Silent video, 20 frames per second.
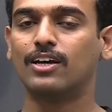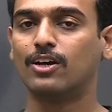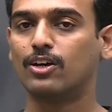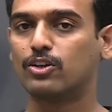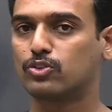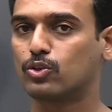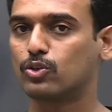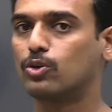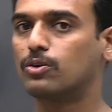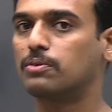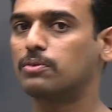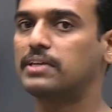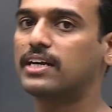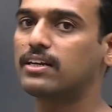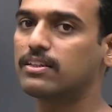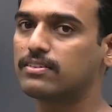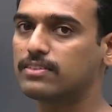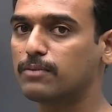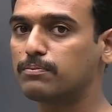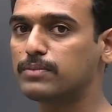So that
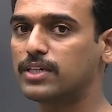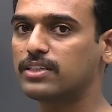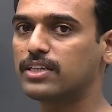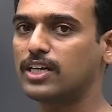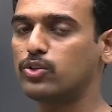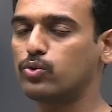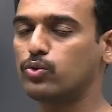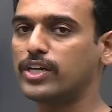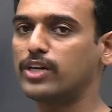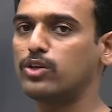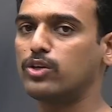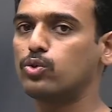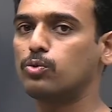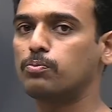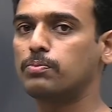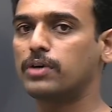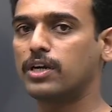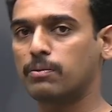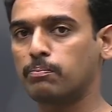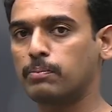is something that you can do,
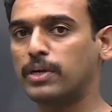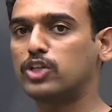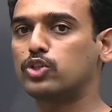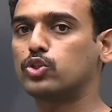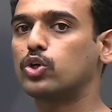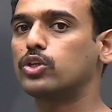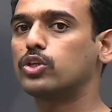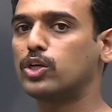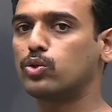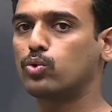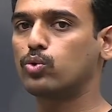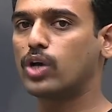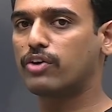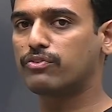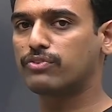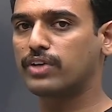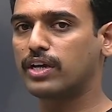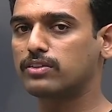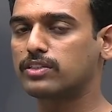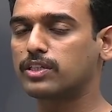but make sure that you have
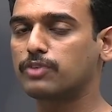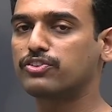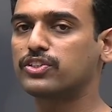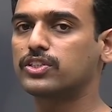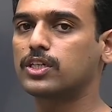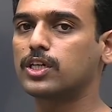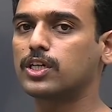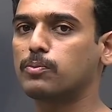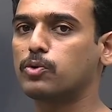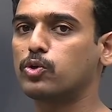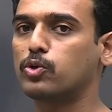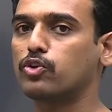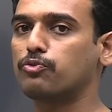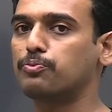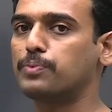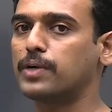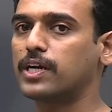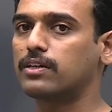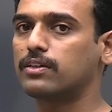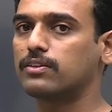sufficient amount of
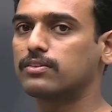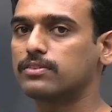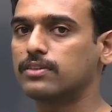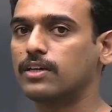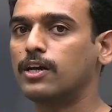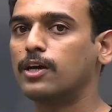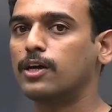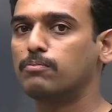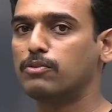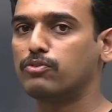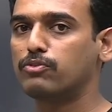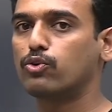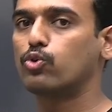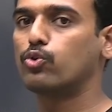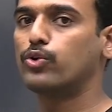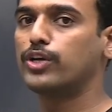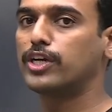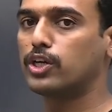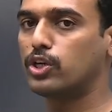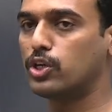practice before
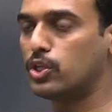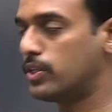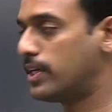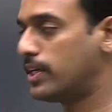going into the